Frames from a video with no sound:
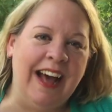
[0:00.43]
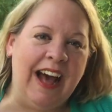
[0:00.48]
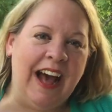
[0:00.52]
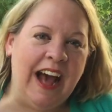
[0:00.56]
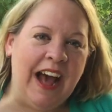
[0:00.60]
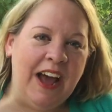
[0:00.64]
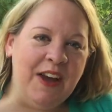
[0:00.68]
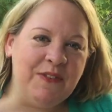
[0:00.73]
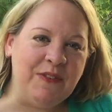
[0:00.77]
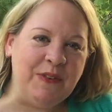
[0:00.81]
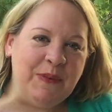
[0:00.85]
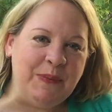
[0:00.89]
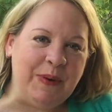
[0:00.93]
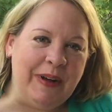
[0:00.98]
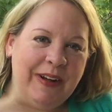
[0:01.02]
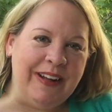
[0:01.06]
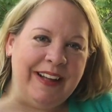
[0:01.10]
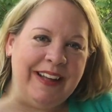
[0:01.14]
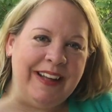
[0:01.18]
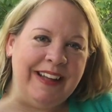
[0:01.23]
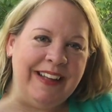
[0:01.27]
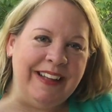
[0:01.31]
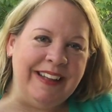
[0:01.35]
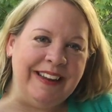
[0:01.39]
Hi
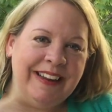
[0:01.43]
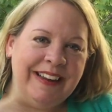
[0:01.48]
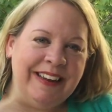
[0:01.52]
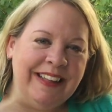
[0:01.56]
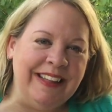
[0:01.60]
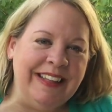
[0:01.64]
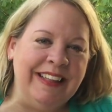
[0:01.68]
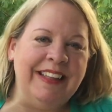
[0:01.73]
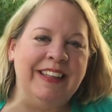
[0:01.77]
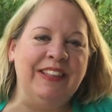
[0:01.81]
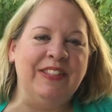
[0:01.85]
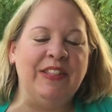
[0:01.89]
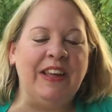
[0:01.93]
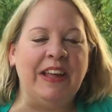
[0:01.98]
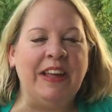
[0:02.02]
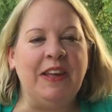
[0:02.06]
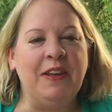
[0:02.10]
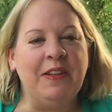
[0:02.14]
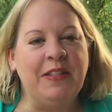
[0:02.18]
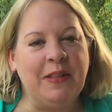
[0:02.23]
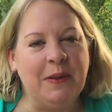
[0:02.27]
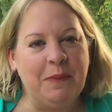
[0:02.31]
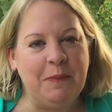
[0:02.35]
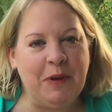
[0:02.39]
everyone! Thank
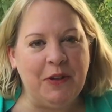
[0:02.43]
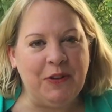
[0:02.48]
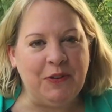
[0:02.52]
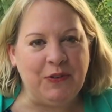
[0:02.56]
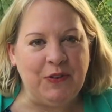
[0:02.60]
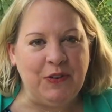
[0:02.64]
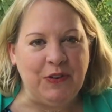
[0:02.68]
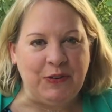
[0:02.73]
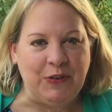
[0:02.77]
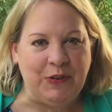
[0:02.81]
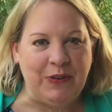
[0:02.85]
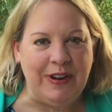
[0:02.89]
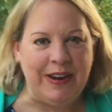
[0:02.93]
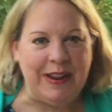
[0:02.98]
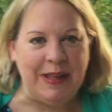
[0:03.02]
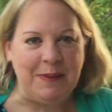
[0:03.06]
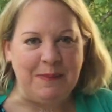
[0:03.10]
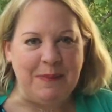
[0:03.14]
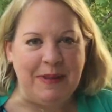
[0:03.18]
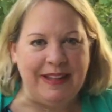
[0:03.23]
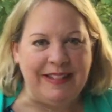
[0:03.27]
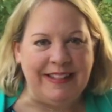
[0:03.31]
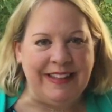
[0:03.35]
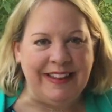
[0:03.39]
you so much for joining
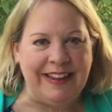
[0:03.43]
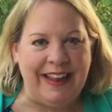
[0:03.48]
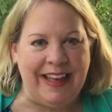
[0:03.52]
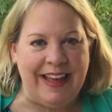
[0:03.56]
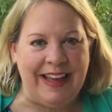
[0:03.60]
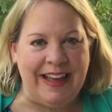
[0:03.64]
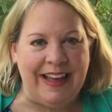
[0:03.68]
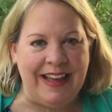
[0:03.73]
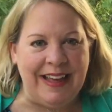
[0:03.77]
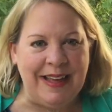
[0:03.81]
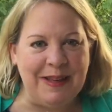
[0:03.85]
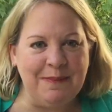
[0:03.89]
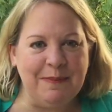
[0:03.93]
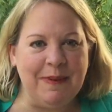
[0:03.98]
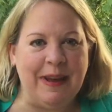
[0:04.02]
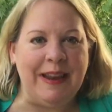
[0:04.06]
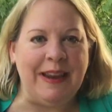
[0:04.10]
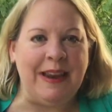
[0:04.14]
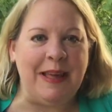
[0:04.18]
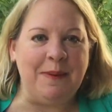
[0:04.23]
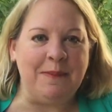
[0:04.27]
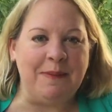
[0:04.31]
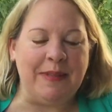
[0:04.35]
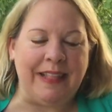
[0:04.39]
me today. My
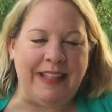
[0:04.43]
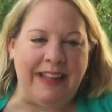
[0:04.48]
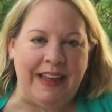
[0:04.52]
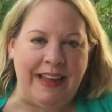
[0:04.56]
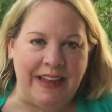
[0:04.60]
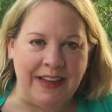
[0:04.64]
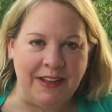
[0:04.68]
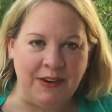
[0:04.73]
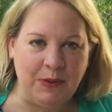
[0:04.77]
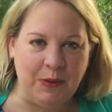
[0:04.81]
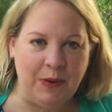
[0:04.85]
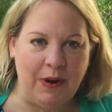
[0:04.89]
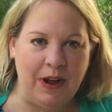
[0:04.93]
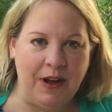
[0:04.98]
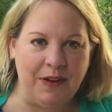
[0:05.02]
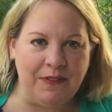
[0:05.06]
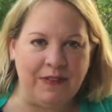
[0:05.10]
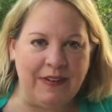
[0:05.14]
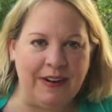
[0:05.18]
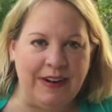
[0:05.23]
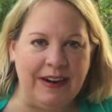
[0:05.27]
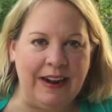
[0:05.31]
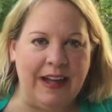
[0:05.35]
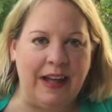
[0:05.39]
name is Ann
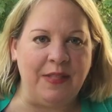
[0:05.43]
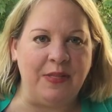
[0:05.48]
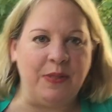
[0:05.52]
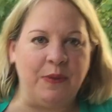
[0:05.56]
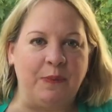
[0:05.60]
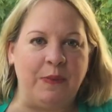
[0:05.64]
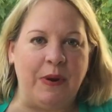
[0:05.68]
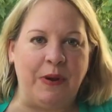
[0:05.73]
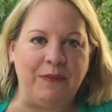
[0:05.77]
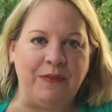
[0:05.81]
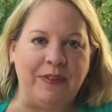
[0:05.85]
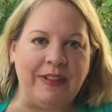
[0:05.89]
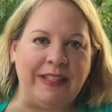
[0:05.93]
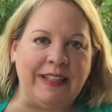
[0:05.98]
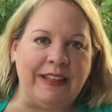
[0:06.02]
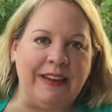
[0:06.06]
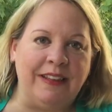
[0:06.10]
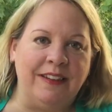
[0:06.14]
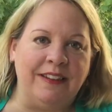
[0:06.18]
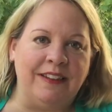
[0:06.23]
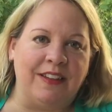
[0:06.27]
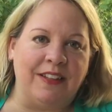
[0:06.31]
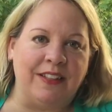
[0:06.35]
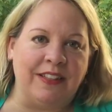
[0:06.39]
Crawford. I'm the Reference and
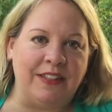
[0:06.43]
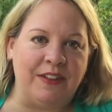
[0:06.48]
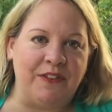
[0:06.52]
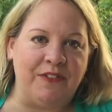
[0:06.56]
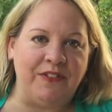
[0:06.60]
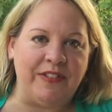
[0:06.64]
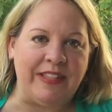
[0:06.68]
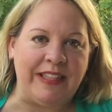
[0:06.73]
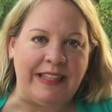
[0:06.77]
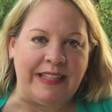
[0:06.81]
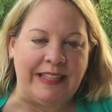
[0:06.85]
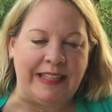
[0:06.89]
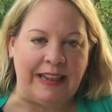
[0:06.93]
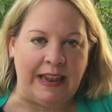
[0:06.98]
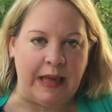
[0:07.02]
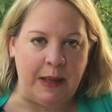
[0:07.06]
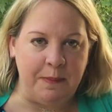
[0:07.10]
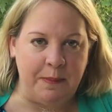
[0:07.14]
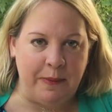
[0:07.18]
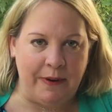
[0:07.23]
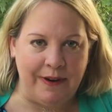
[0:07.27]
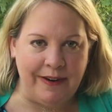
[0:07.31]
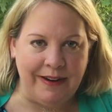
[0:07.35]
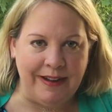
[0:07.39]
Adult Services
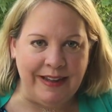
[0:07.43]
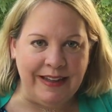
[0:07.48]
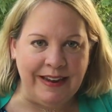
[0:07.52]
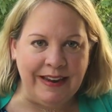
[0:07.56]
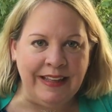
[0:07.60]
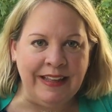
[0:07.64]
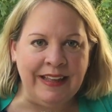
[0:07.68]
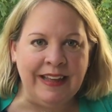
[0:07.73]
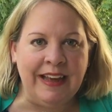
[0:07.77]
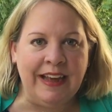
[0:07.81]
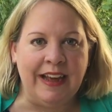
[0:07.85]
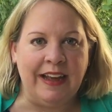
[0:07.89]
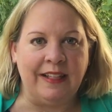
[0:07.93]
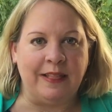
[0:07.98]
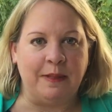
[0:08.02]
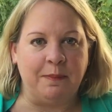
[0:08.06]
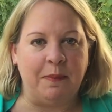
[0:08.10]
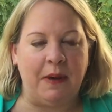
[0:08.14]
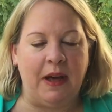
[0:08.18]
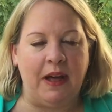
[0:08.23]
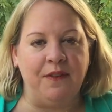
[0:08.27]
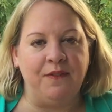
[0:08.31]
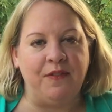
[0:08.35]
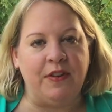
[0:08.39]
Librarian at the
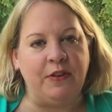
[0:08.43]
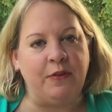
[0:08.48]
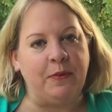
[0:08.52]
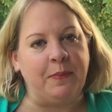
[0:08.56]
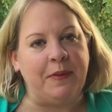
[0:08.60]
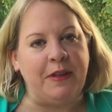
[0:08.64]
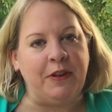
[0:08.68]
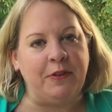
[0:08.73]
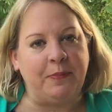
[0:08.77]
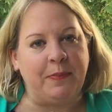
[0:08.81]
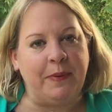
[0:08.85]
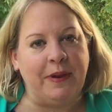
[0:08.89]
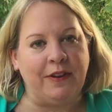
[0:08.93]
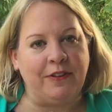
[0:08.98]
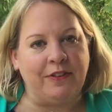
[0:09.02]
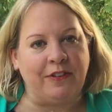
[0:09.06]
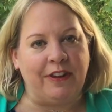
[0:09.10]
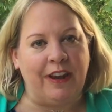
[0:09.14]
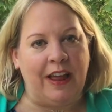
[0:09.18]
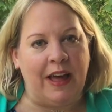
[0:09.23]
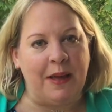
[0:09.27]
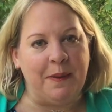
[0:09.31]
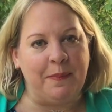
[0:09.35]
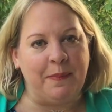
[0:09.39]
Ponte Vedra Beach Branch
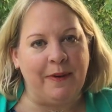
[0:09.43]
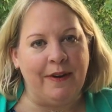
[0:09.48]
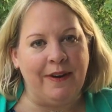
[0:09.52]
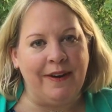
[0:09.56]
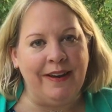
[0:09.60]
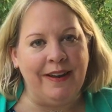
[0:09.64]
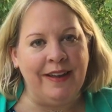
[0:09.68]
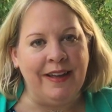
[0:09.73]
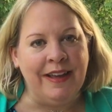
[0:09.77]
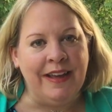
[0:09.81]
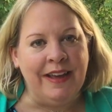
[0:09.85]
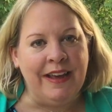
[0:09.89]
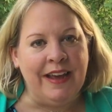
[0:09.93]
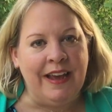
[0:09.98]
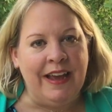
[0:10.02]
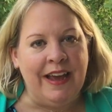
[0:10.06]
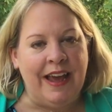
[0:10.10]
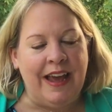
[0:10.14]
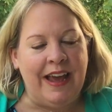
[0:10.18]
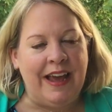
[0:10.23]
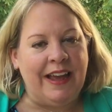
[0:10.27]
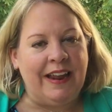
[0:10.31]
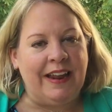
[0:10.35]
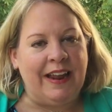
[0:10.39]
Library,
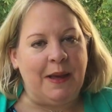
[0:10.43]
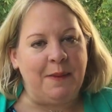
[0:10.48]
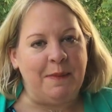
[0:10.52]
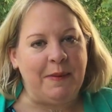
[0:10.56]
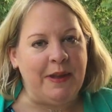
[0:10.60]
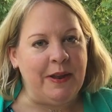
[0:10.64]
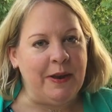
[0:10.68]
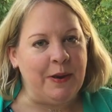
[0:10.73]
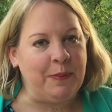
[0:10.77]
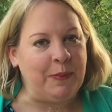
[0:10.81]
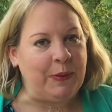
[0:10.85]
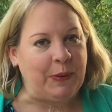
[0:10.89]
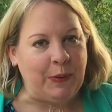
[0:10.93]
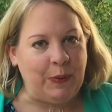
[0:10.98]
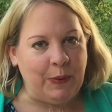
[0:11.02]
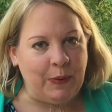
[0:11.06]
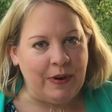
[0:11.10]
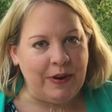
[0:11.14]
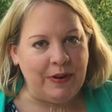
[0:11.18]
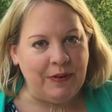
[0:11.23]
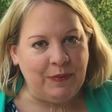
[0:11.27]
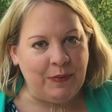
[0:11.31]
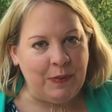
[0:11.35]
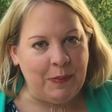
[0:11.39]
and I'm here
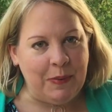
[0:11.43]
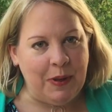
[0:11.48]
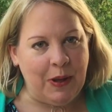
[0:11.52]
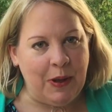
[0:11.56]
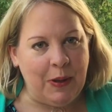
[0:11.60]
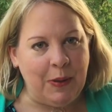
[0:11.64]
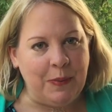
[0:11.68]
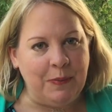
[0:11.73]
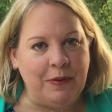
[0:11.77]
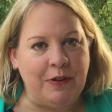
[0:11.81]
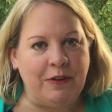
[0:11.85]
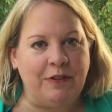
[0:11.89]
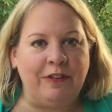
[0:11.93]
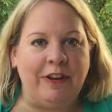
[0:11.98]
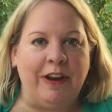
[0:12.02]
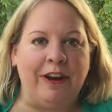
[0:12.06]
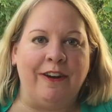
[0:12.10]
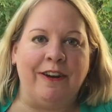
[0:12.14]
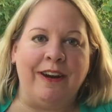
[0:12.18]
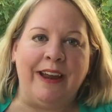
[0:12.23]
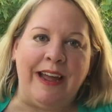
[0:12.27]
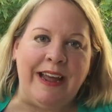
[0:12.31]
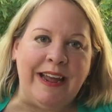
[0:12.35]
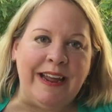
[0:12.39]
recording from home to
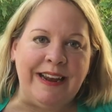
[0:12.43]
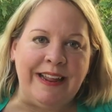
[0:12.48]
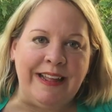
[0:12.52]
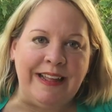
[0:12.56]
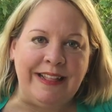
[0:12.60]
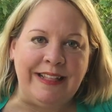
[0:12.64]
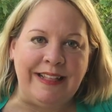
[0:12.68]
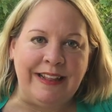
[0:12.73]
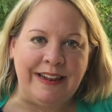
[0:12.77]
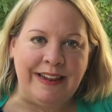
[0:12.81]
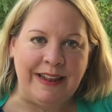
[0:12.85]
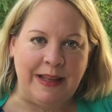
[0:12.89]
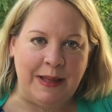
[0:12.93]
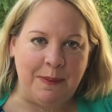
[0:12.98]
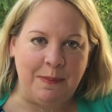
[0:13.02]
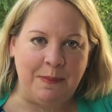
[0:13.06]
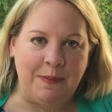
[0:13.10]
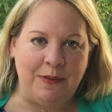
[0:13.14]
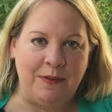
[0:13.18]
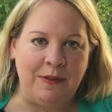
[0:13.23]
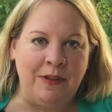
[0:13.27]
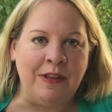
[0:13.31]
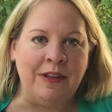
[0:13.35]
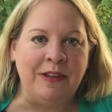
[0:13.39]
share 8 easy
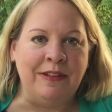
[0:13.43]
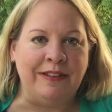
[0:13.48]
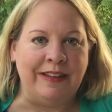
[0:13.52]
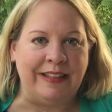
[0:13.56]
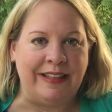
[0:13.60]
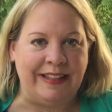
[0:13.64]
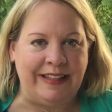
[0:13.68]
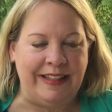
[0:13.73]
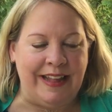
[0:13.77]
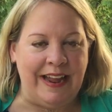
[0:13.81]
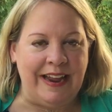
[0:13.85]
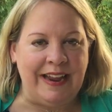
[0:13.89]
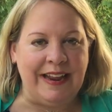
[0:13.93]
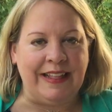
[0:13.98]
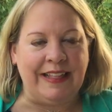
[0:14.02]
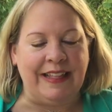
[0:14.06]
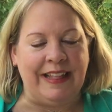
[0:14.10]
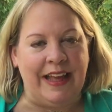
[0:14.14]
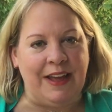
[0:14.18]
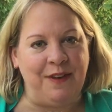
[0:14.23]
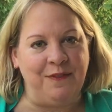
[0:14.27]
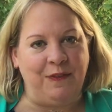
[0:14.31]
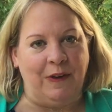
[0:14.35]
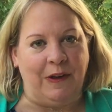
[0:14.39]
tips to staying
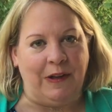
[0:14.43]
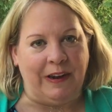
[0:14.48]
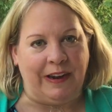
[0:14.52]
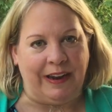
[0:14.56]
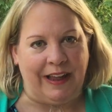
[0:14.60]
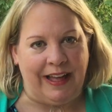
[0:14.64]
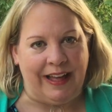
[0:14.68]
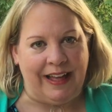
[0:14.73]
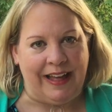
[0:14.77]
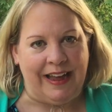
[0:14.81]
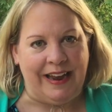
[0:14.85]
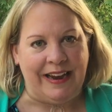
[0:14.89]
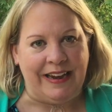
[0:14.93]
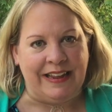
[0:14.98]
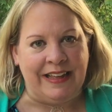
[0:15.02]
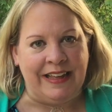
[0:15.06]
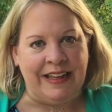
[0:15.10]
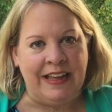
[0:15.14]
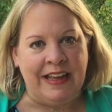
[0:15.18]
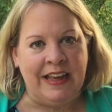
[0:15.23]
safe online.